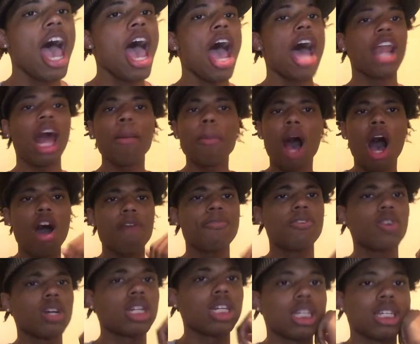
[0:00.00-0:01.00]
and I'm all
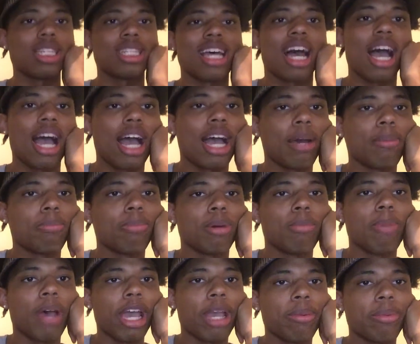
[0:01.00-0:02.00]
for a good time, but
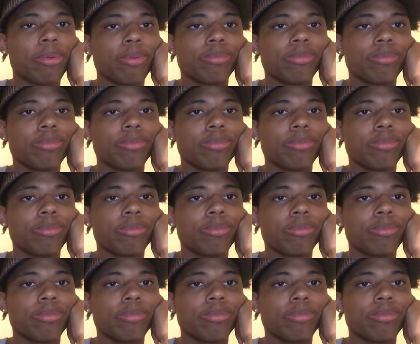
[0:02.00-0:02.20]
baby,